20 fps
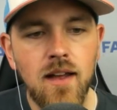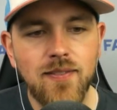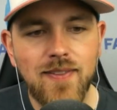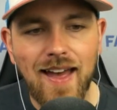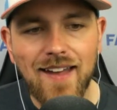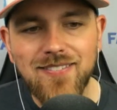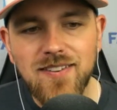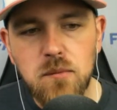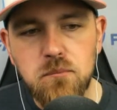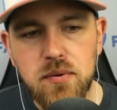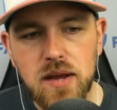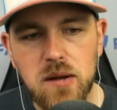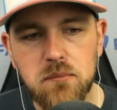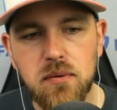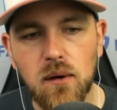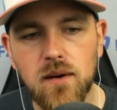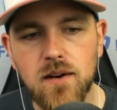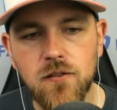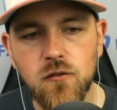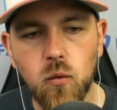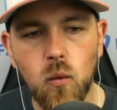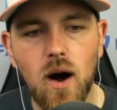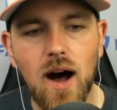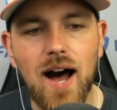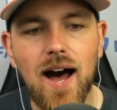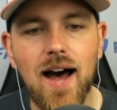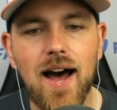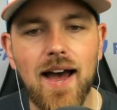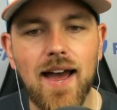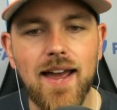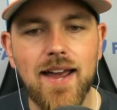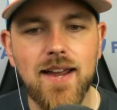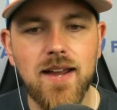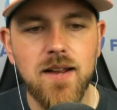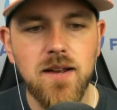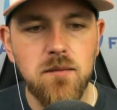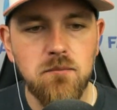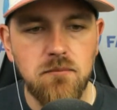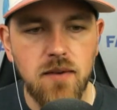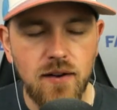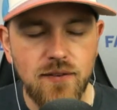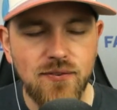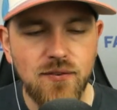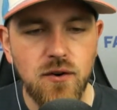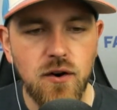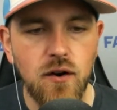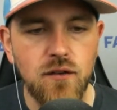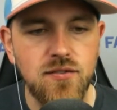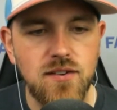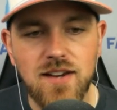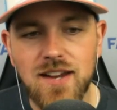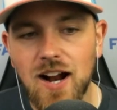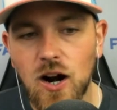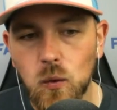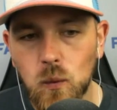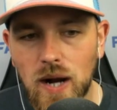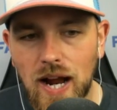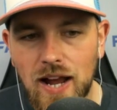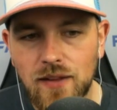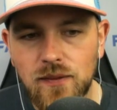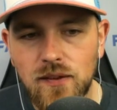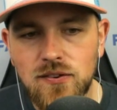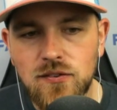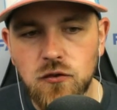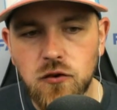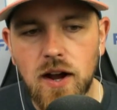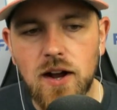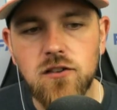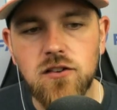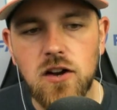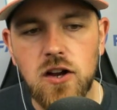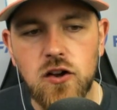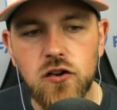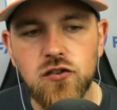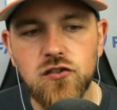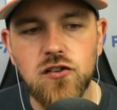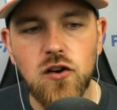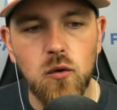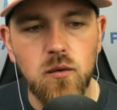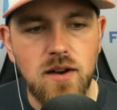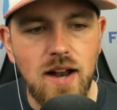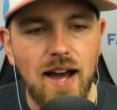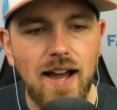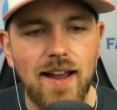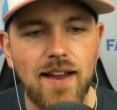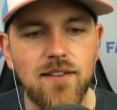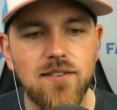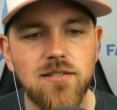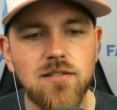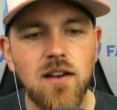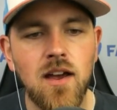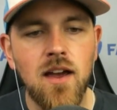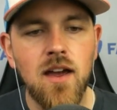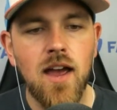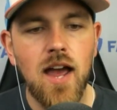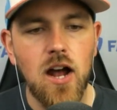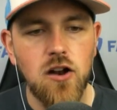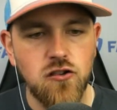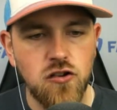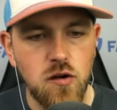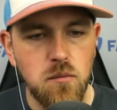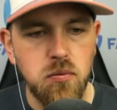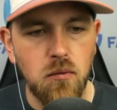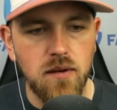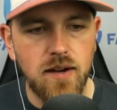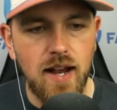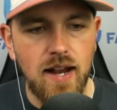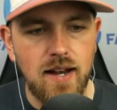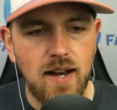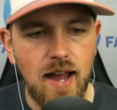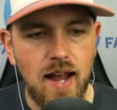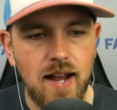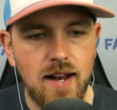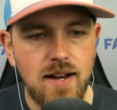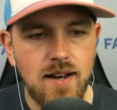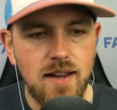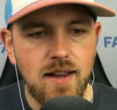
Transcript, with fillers: That's a big part of why Musgrove's E R A in this stretch is so nice at two point eight eight.